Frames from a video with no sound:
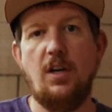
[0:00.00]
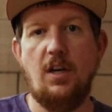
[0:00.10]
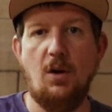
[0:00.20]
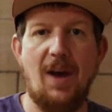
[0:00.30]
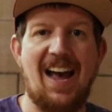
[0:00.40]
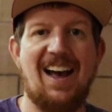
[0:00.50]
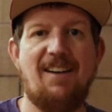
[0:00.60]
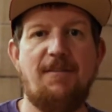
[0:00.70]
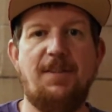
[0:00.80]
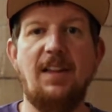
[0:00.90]
you
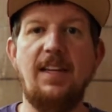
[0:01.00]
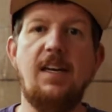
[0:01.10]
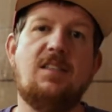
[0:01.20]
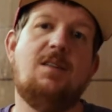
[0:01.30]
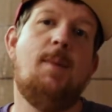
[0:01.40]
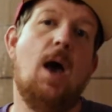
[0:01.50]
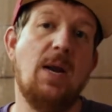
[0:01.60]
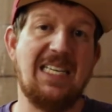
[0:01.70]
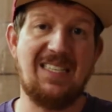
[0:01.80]
have the least amount of